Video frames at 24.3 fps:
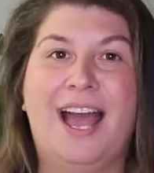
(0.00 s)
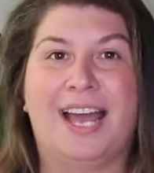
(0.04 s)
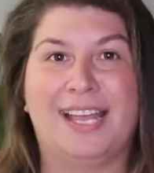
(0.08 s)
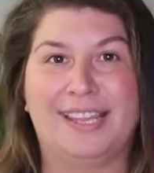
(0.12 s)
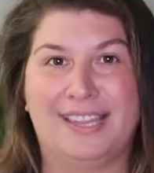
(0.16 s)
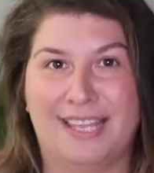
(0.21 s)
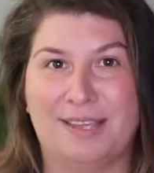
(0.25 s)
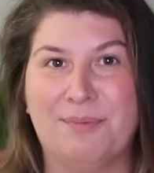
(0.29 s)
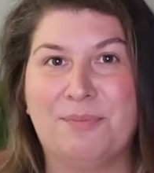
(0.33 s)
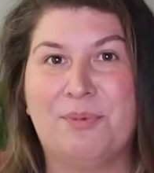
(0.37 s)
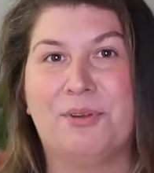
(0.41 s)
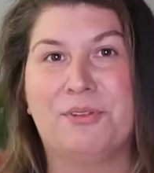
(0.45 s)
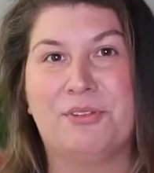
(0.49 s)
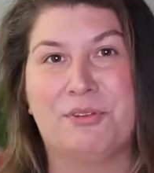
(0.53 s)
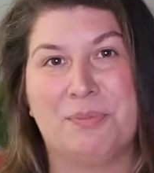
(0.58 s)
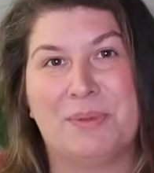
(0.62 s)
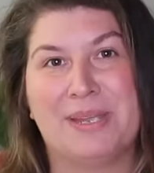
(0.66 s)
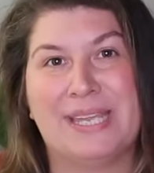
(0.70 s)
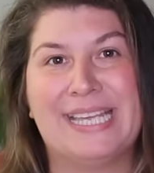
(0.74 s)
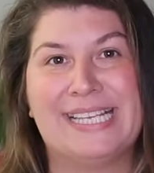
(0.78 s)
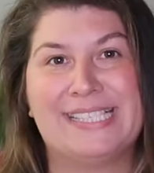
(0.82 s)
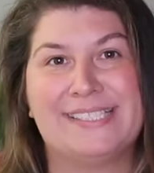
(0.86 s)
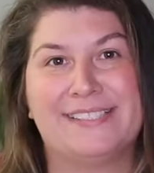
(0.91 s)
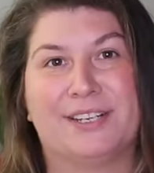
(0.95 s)
I think both of
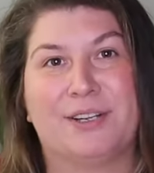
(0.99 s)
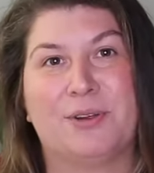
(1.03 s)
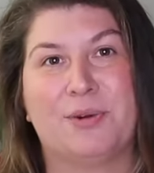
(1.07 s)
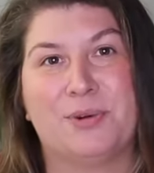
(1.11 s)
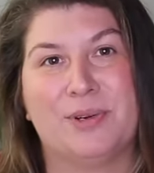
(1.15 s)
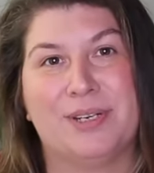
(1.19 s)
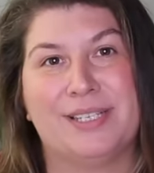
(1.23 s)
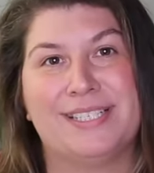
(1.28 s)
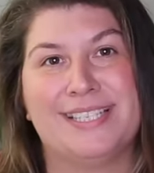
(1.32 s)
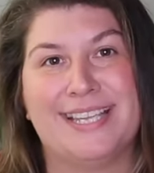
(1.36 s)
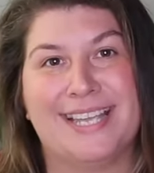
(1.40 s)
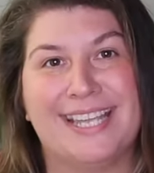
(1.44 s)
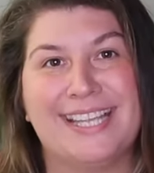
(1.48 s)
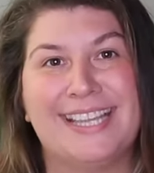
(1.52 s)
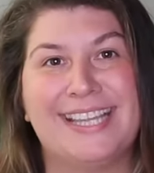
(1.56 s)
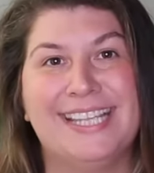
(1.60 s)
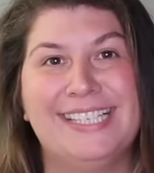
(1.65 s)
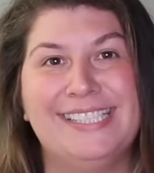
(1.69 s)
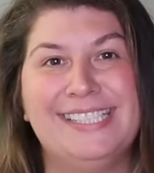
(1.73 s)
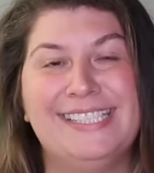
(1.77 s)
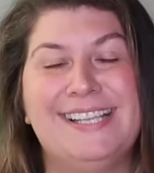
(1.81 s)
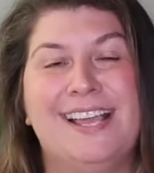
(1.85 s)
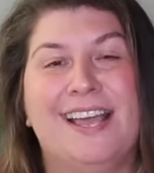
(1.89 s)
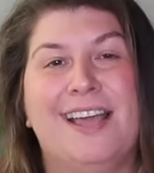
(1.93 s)
my kids are going to take
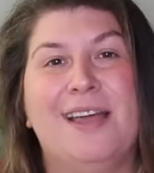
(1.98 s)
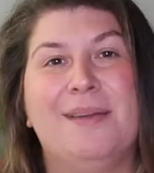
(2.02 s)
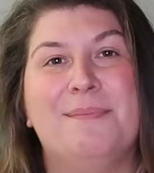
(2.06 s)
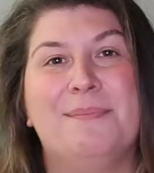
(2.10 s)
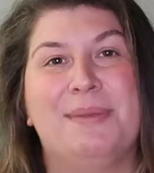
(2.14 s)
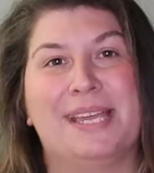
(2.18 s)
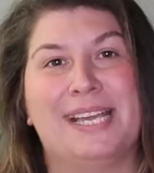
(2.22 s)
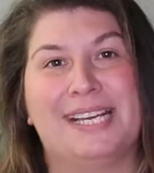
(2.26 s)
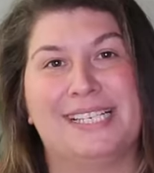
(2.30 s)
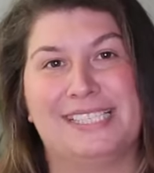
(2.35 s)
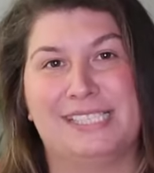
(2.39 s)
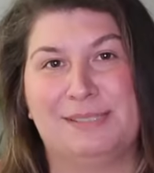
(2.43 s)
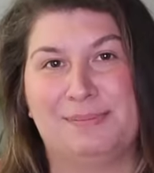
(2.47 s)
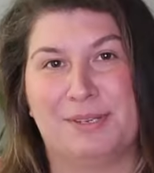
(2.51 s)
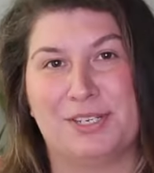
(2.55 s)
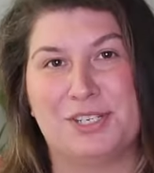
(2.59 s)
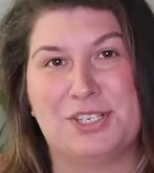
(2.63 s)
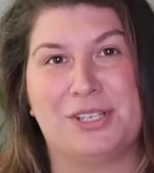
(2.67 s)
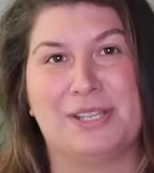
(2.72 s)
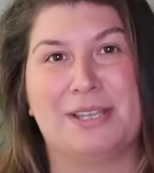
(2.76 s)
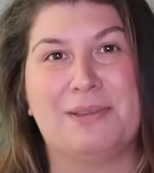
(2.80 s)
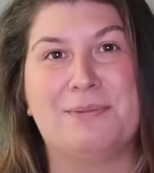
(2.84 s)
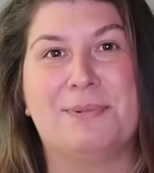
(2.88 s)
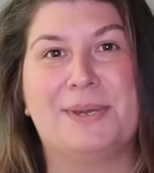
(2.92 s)
this because
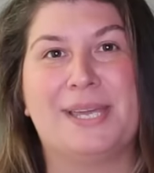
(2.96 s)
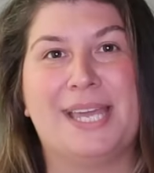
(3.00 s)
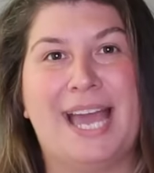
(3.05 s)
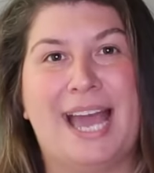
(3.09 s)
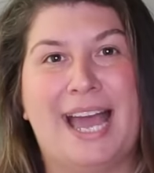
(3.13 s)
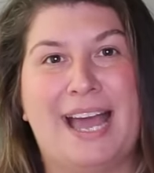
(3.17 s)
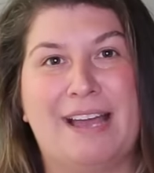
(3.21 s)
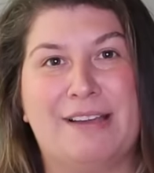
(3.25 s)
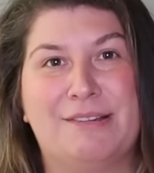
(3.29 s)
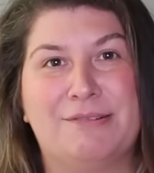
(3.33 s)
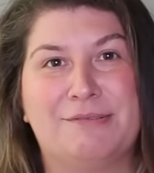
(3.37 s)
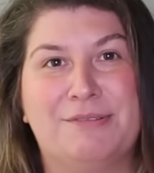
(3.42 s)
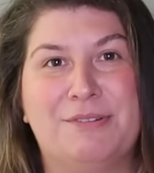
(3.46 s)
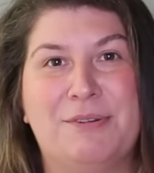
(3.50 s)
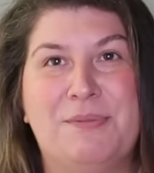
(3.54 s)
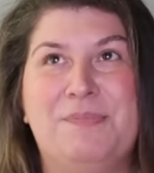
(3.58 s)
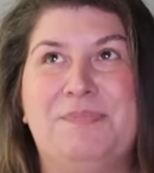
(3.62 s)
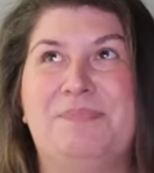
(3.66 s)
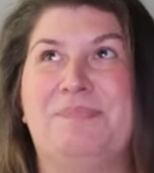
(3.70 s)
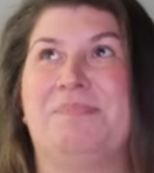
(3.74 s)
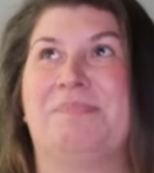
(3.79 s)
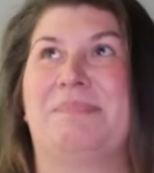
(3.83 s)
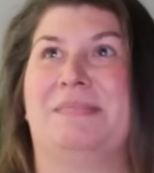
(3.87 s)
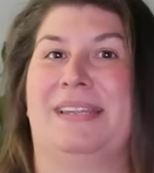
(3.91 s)
especially we have
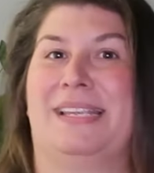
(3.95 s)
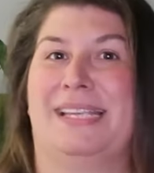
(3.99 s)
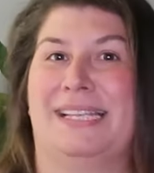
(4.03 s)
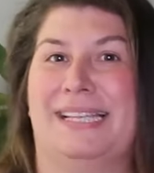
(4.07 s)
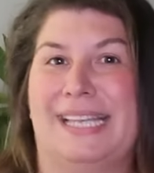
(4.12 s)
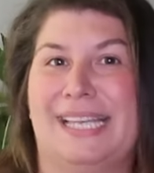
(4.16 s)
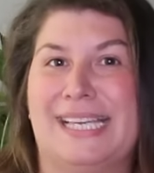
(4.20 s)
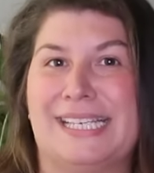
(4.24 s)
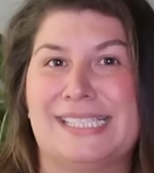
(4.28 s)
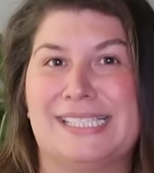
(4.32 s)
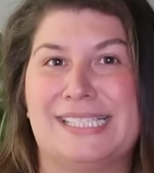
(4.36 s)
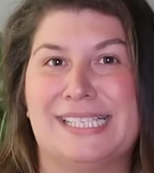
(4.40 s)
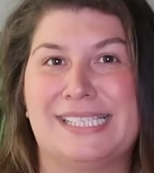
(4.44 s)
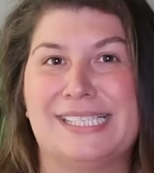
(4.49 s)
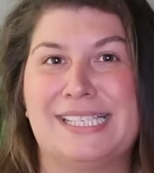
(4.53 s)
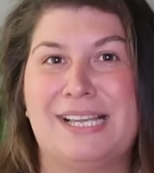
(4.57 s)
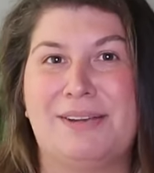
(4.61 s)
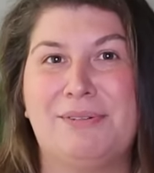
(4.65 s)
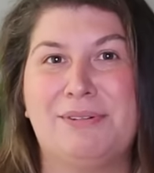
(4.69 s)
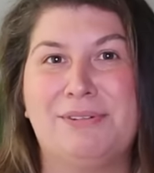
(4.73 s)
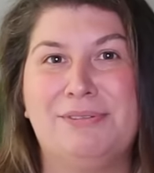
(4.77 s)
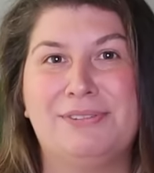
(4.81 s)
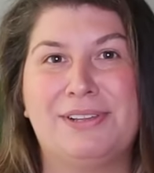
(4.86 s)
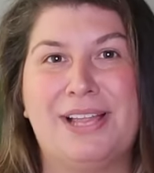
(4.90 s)
like a
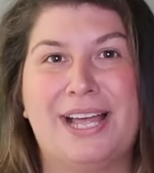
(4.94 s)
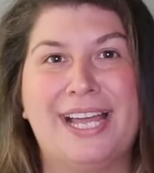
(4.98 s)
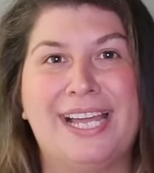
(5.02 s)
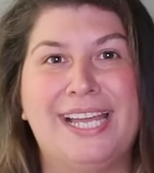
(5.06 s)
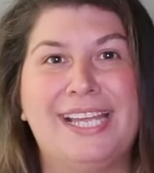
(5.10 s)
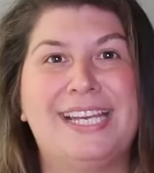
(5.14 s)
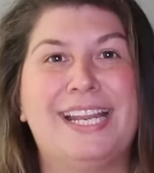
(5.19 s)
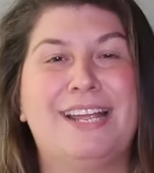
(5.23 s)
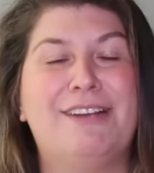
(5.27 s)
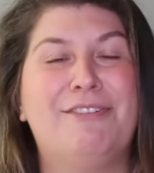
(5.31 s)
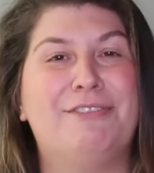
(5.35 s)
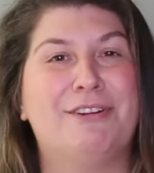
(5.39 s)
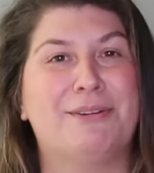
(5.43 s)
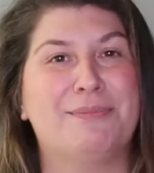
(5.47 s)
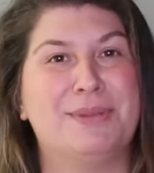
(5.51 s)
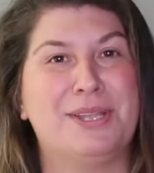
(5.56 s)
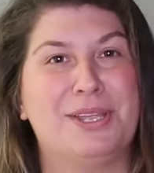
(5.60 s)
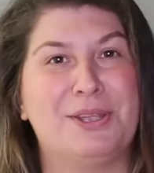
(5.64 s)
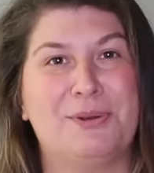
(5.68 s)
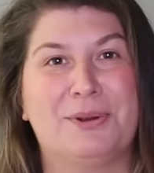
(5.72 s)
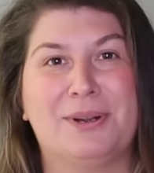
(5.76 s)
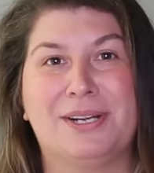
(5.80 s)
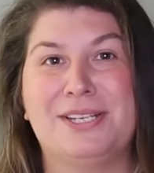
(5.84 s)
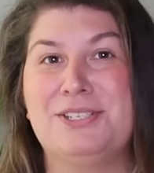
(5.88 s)
6-hour flight from
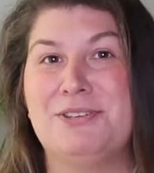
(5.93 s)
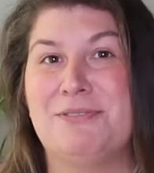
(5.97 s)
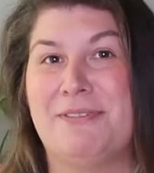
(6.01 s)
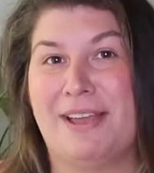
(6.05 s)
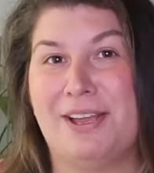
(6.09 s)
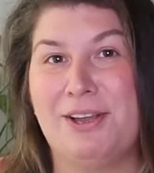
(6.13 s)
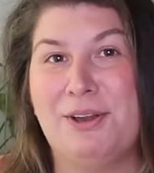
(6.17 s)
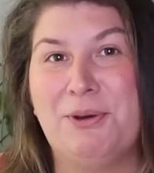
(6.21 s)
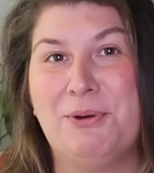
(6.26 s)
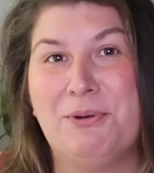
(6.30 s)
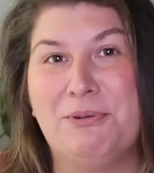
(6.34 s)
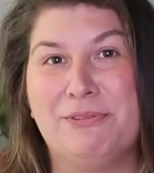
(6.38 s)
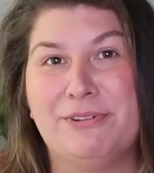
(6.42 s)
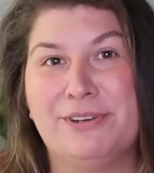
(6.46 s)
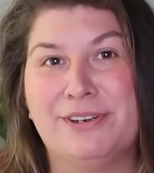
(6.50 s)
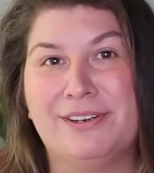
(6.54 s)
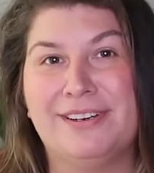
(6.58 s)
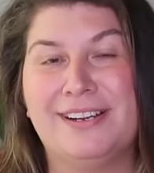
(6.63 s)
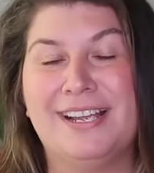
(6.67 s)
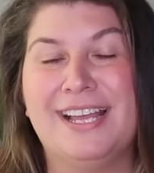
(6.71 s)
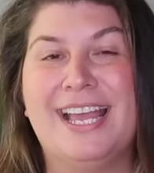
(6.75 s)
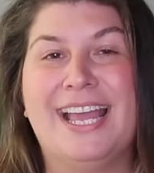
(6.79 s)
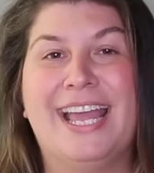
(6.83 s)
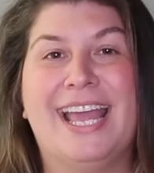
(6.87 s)
New York to
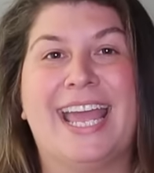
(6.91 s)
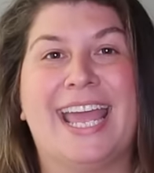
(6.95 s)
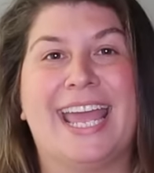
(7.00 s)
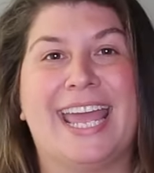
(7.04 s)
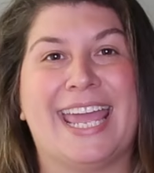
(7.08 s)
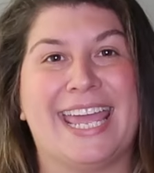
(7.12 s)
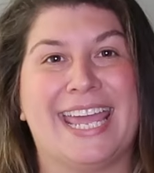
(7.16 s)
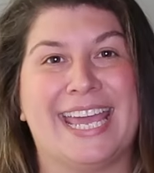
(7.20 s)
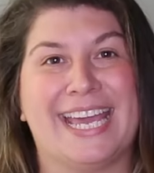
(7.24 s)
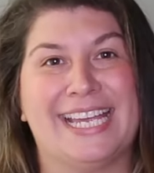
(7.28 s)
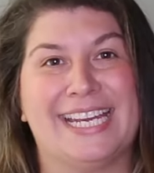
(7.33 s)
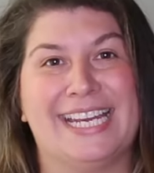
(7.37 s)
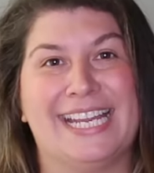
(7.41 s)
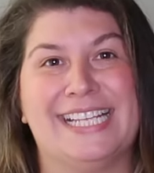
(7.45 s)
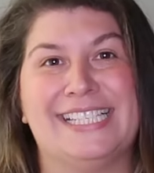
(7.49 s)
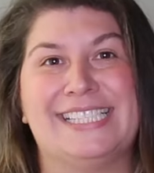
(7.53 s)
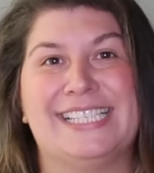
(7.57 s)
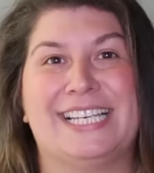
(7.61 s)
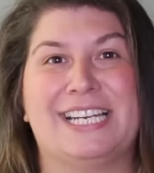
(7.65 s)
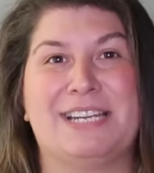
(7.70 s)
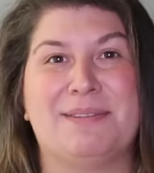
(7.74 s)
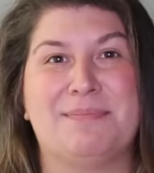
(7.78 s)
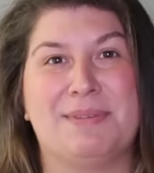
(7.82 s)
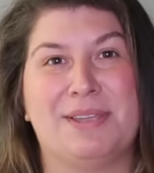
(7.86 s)
Vancouver and
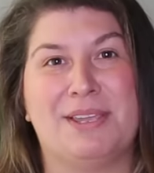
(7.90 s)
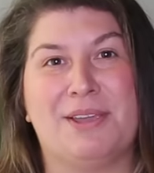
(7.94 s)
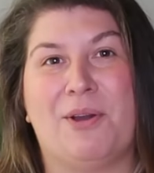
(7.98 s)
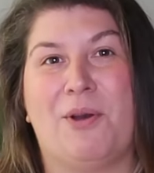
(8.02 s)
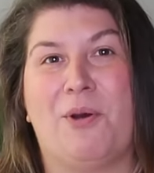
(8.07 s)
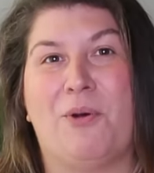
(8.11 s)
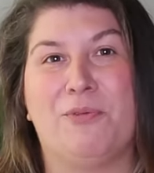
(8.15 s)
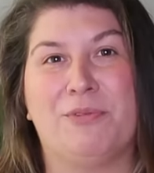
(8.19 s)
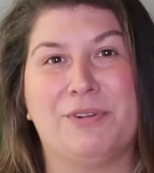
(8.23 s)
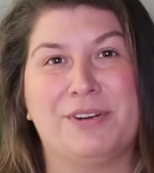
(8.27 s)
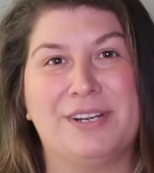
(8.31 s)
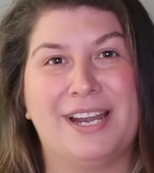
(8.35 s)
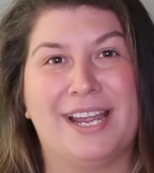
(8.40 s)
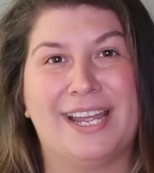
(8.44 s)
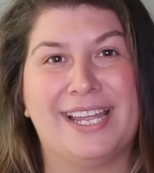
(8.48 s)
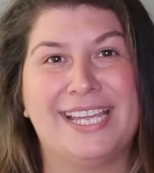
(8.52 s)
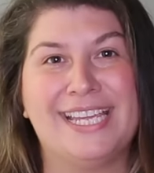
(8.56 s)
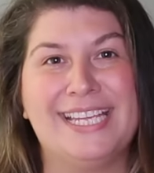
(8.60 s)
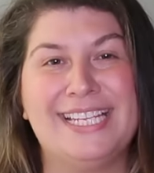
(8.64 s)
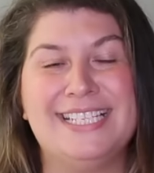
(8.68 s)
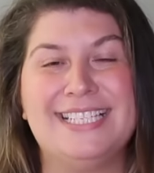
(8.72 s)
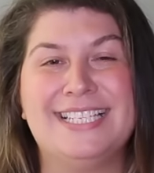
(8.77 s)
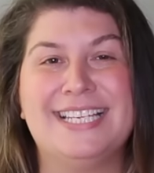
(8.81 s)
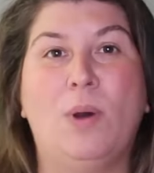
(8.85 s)
it's going to be
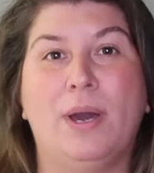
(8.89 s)
overnight.